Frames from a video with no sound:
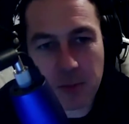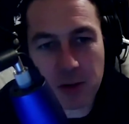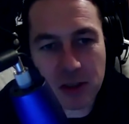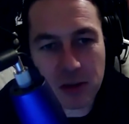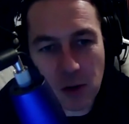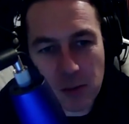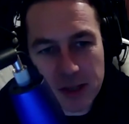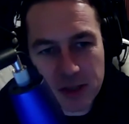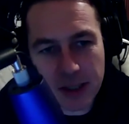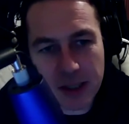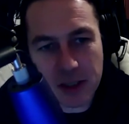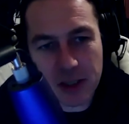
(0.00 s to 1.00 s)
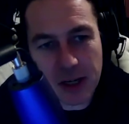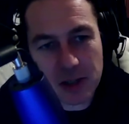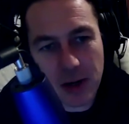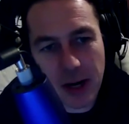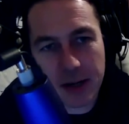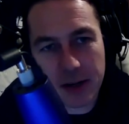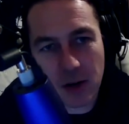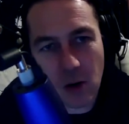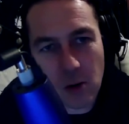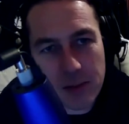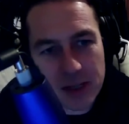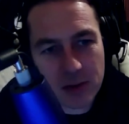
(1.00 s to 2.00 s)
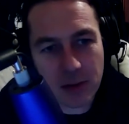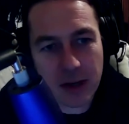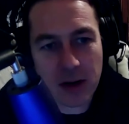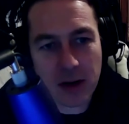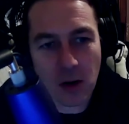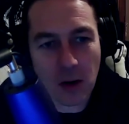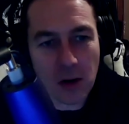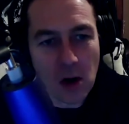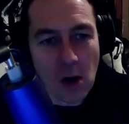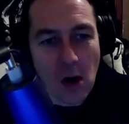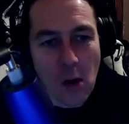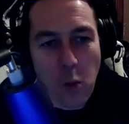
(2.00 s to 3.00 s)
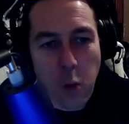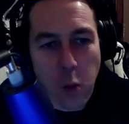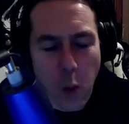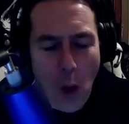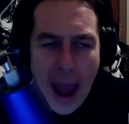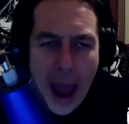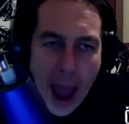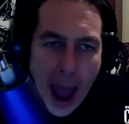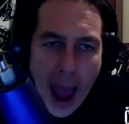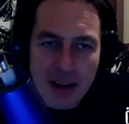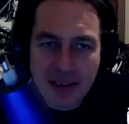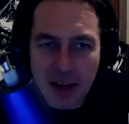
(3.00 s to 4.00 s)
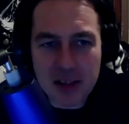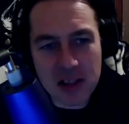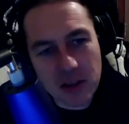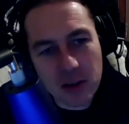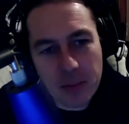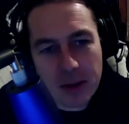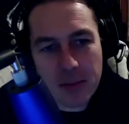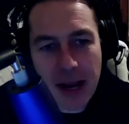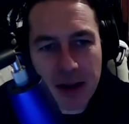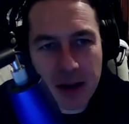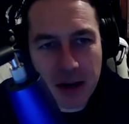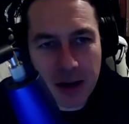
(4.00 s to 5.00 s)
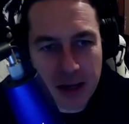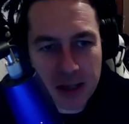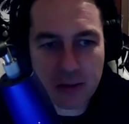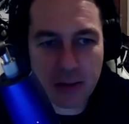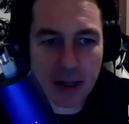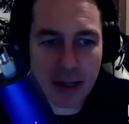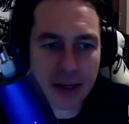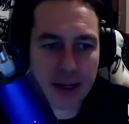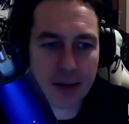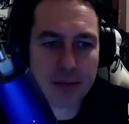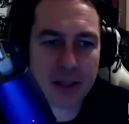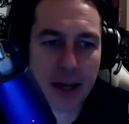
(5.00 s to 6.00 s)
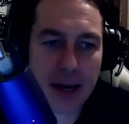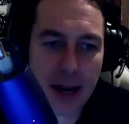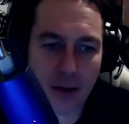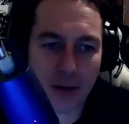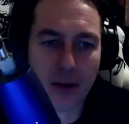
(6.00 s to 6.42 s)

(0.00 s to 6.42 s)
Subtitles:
Was it All Misery? Did you go straight into All Misery, or tell us a little bit about your history leading up to now?